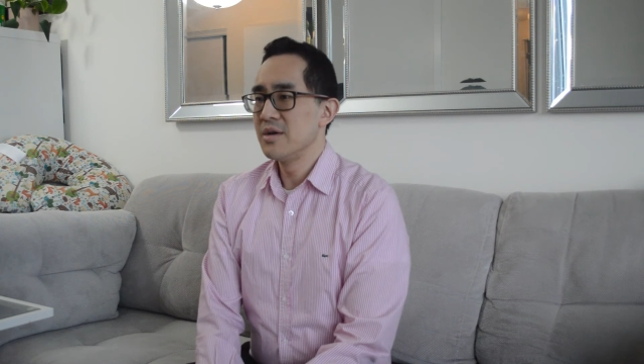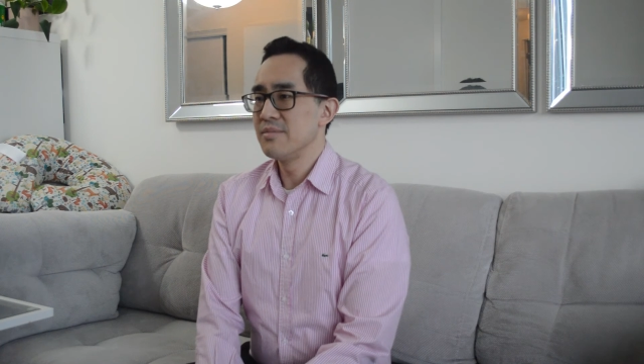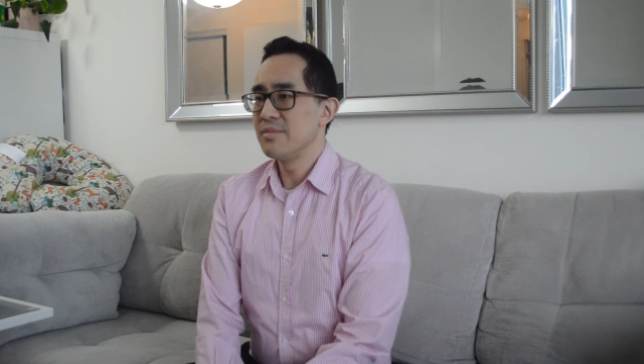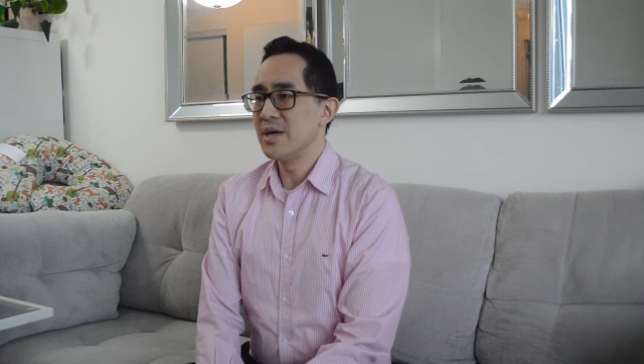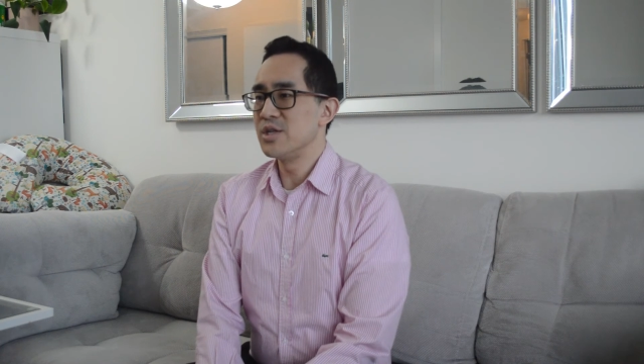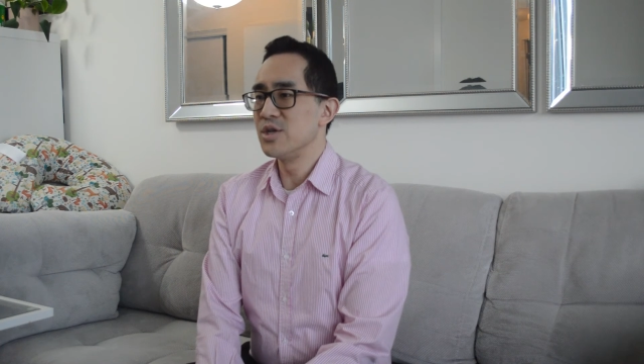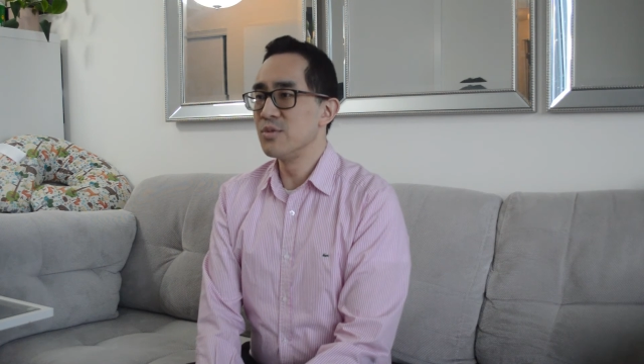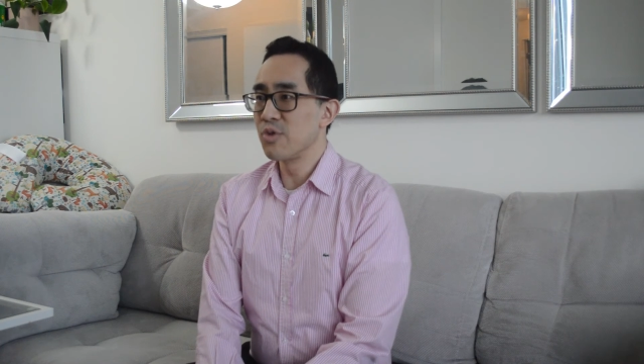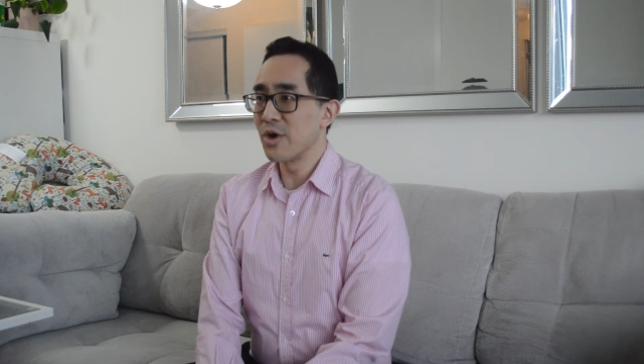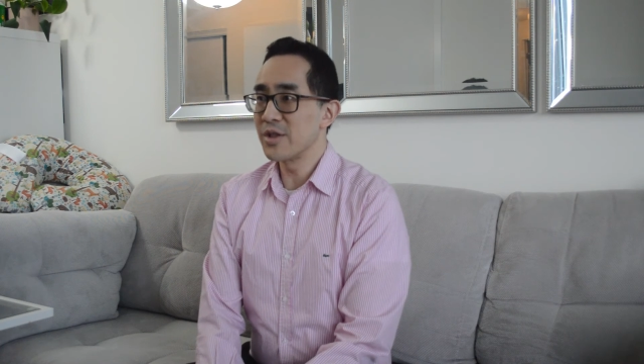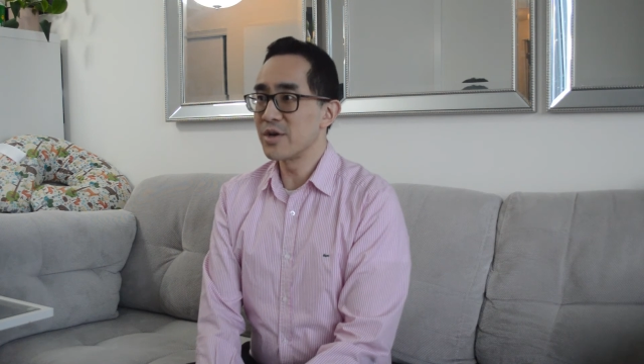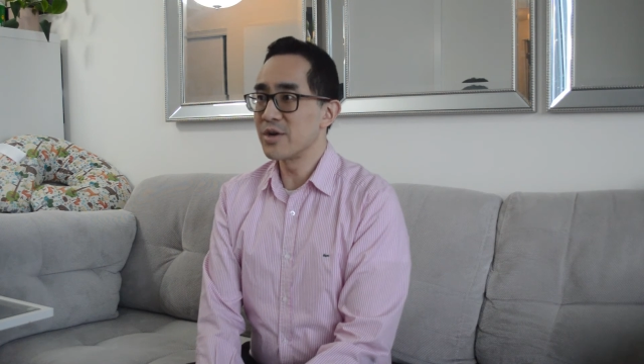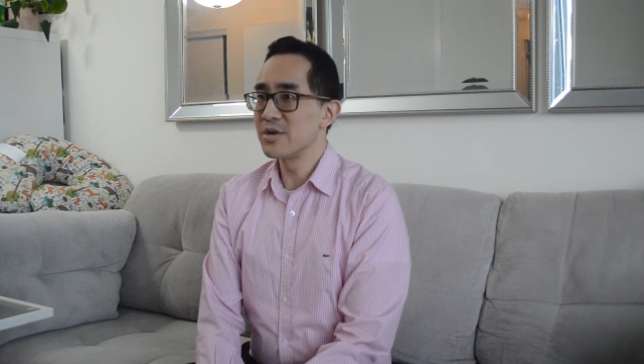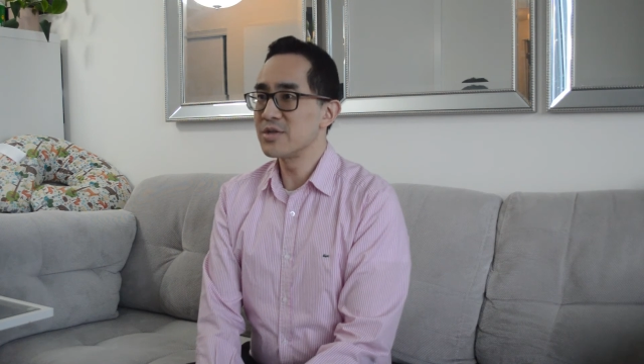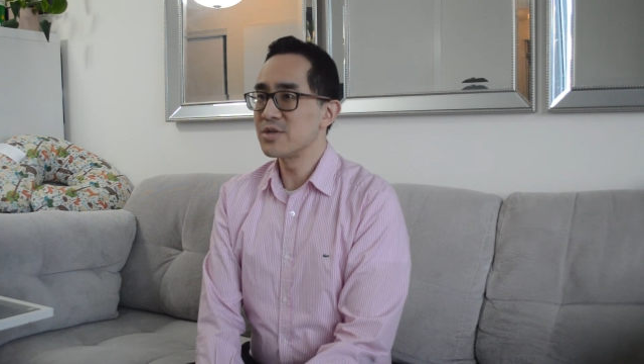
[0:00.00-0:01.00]
by two
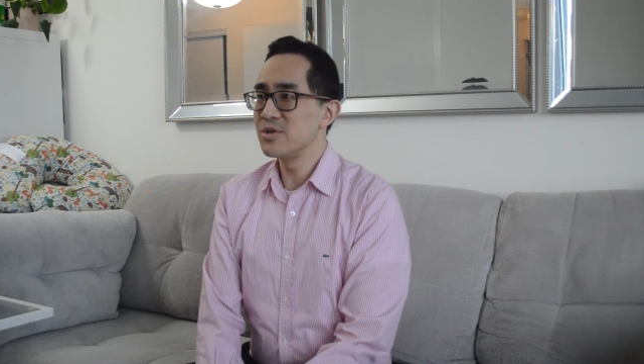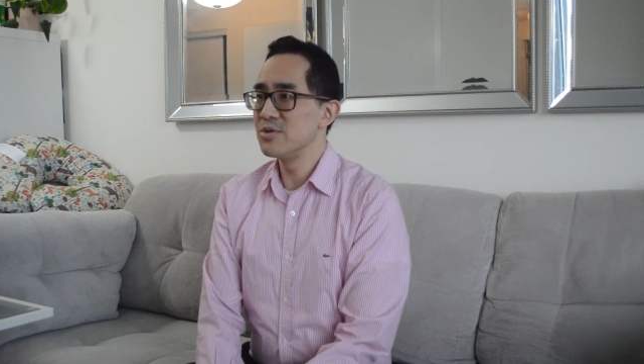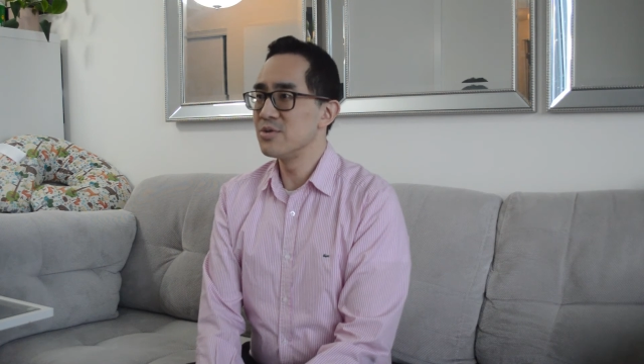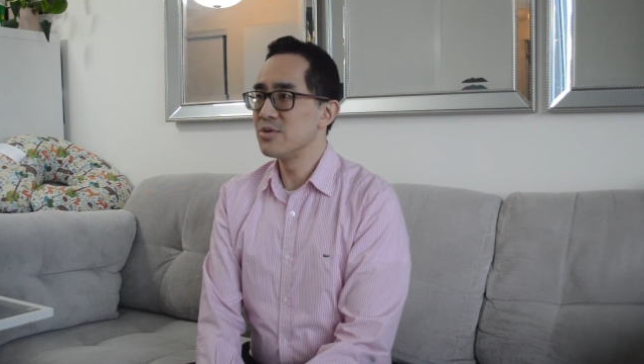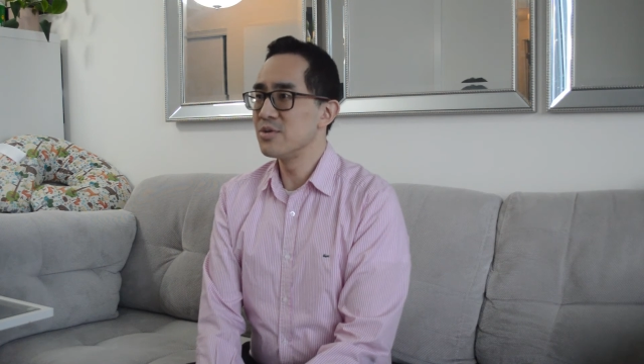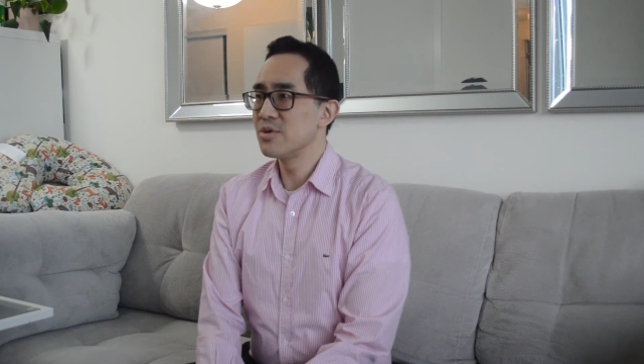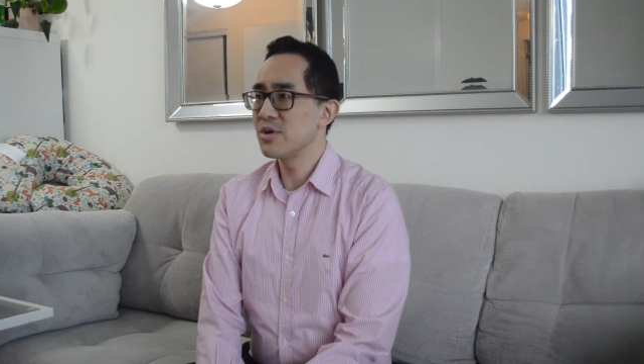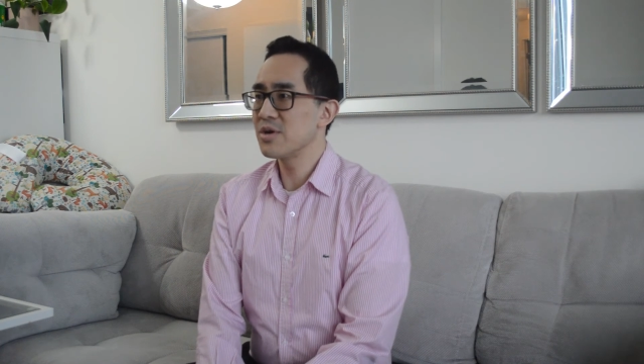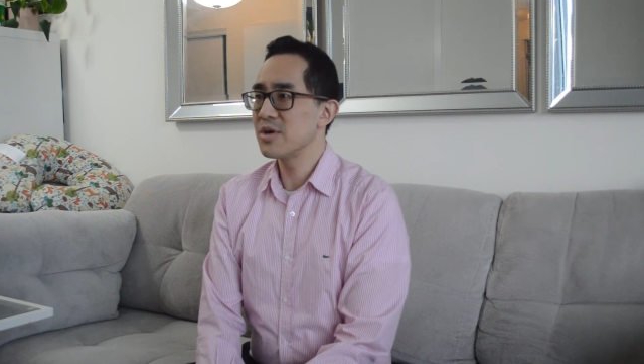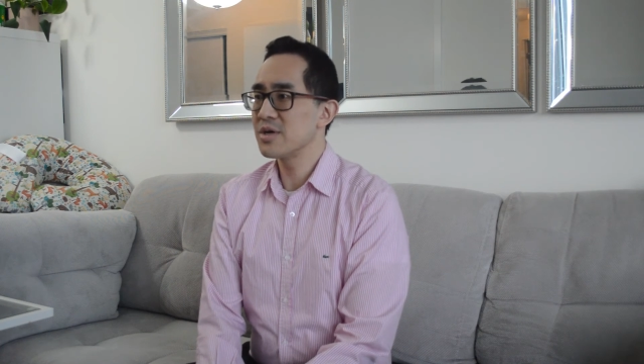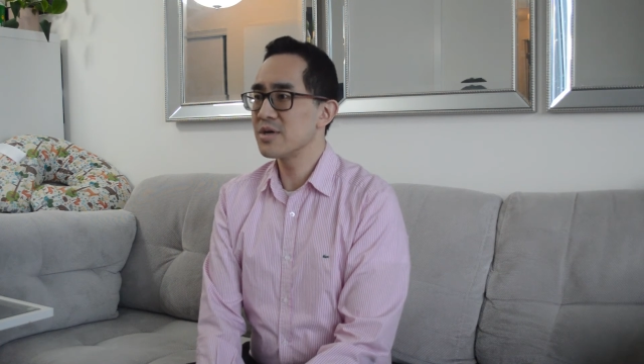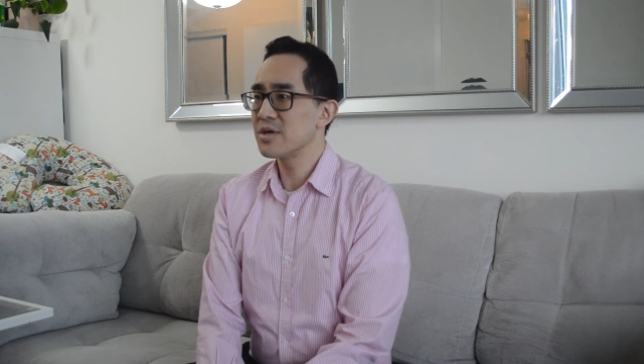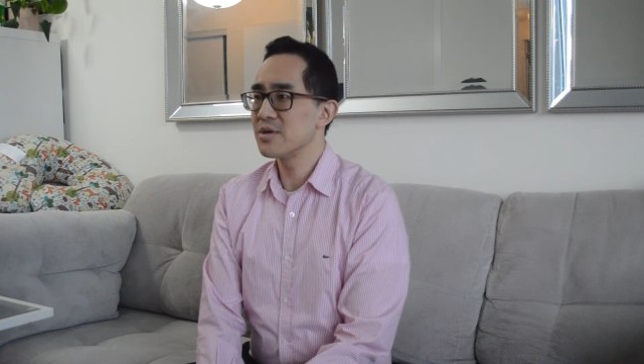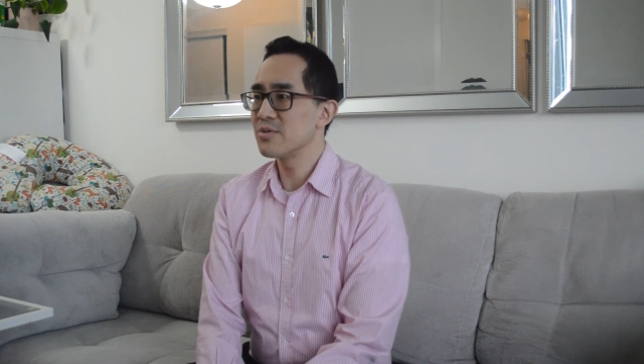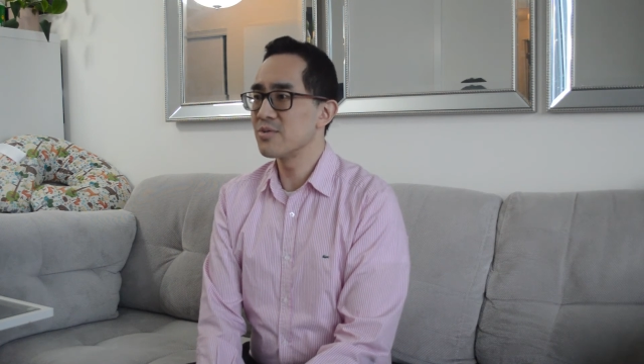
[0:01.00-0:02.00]
brothers who
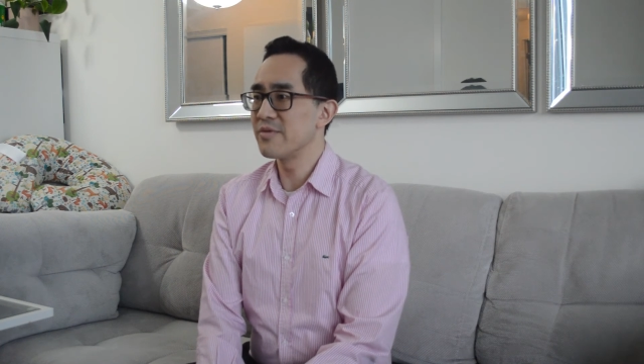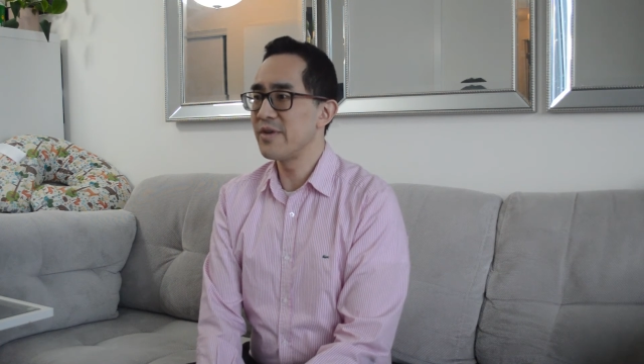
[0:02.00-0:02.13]
were